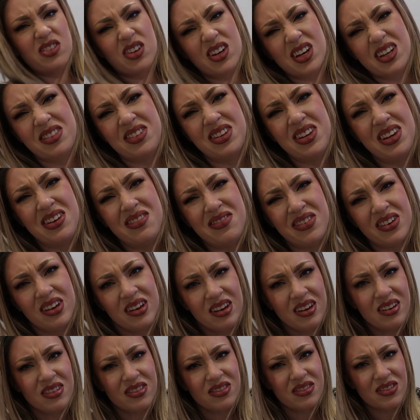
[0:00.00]
like a
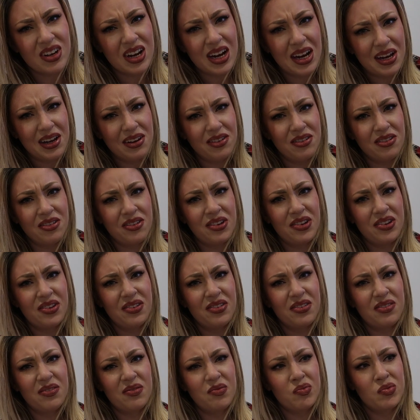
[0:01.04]
TV stand,
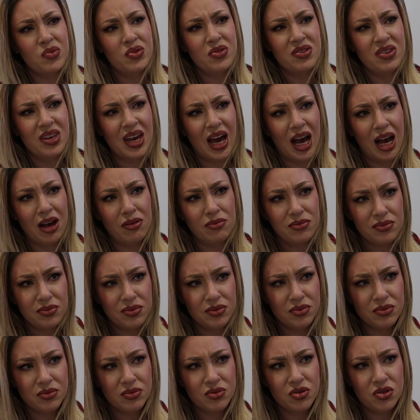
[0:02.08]
cab
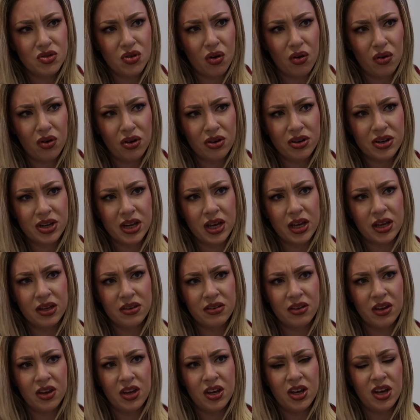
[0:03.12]
drawer.
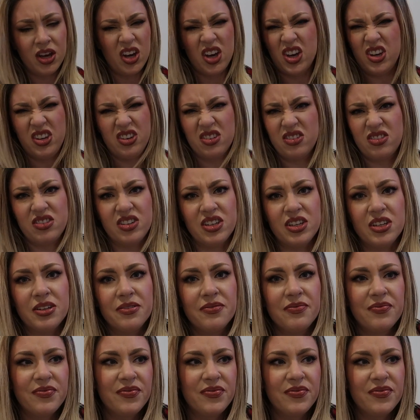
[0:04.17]
You'll see.